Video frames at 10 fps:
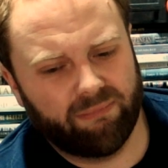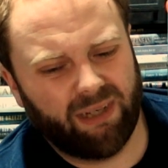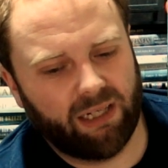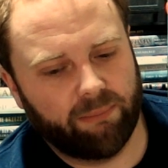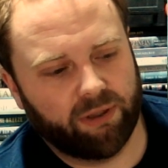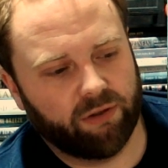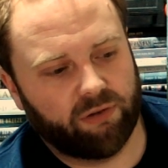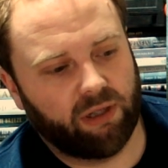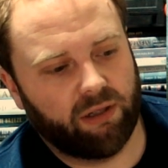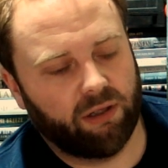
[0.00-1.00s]
mainly because
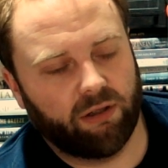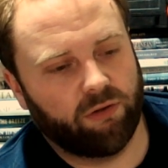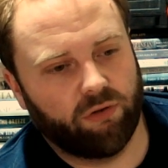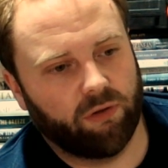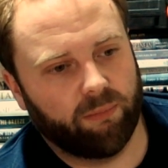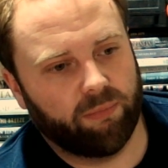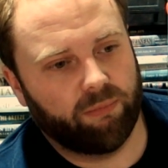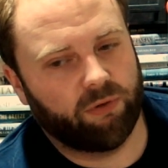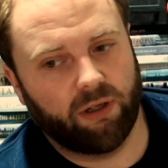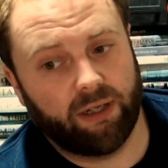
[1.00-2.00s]
the two of them
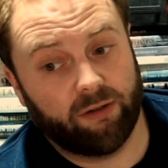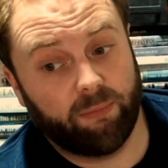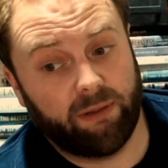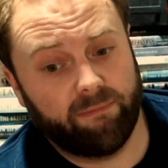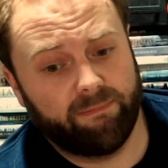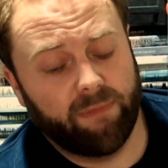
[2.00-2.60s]
turn out to be